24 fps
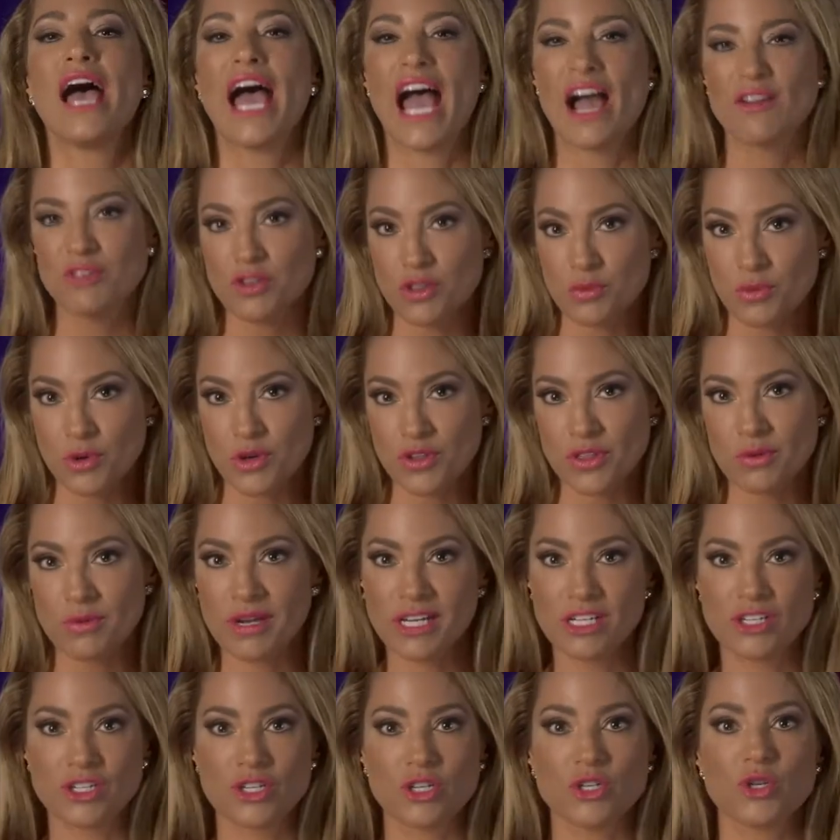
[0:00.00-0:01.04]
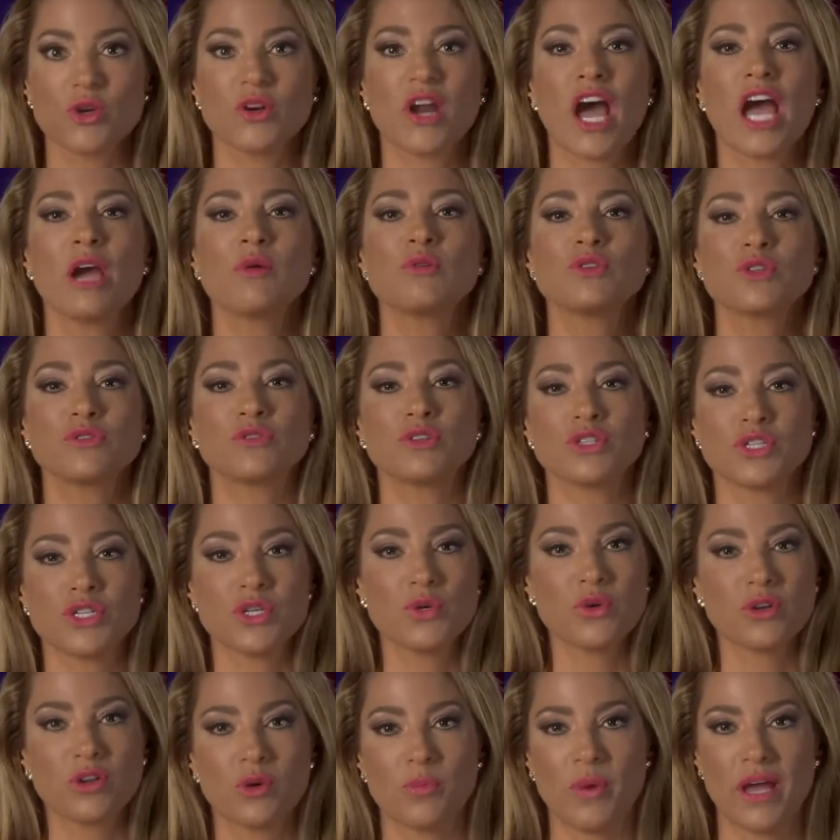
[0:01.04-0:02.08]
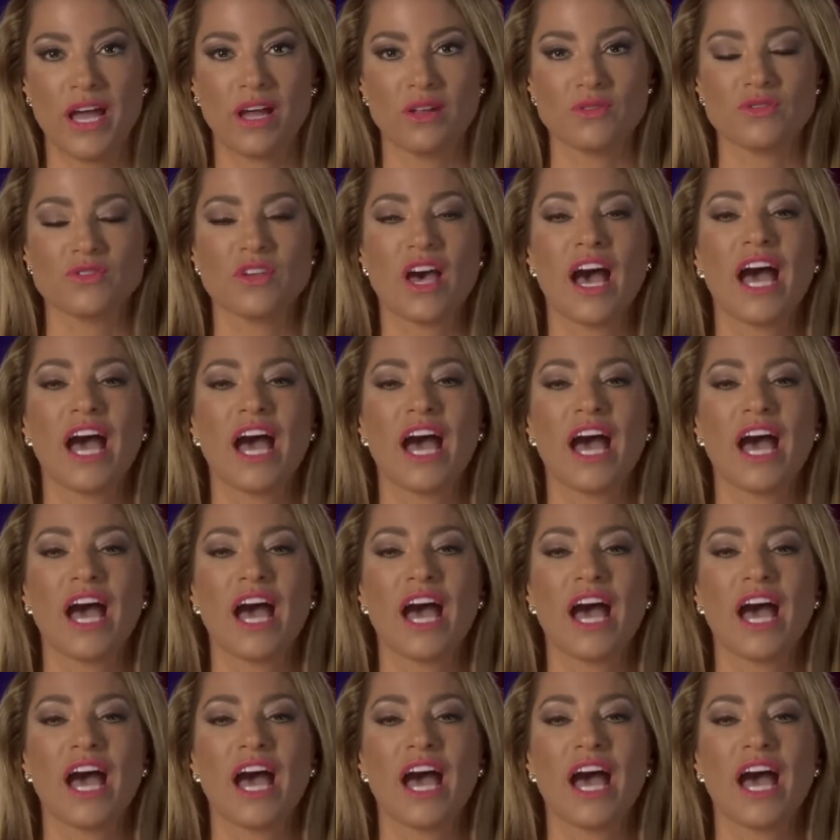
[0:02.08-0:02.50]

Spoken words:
After the birth of my children, I was over 200 pounds.